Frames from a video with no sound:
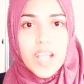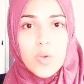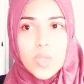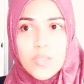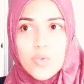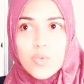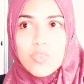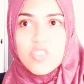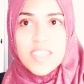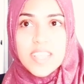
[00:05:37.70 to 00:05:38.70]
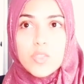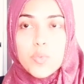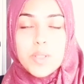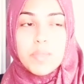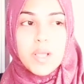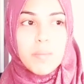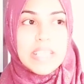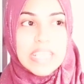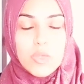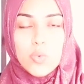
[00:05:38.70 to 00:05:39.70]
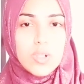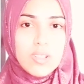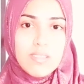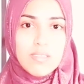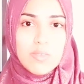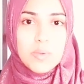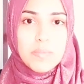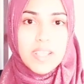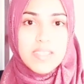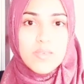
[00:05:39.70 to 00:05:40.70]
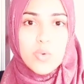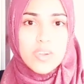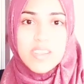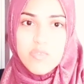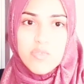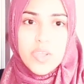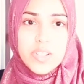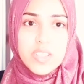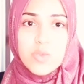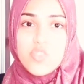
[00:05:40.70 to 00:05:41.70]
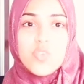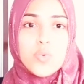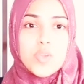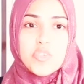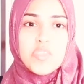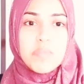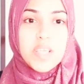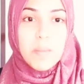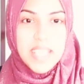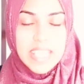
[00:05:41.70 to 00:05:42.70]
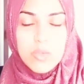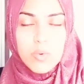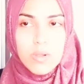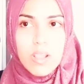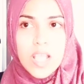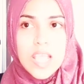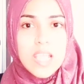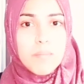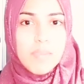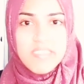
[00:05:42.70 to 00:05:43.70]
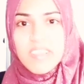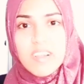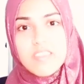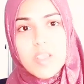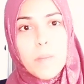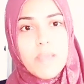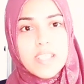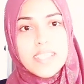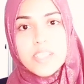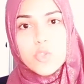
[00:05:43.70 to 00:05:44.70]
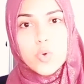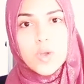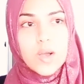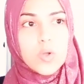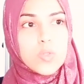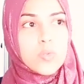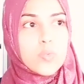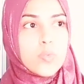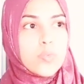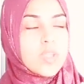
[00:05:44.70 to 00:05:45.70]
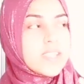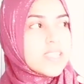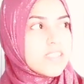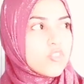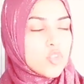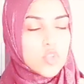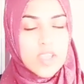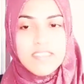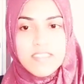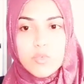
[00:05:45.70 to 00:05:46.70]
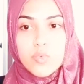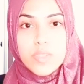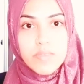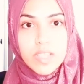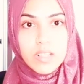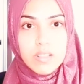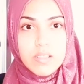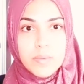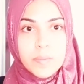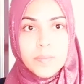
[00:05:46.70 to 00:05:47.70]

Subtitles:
How can you say that you will become equal to a man? You are different. There is no question of becoming equal. Besides, a man can go out with his chest revealed,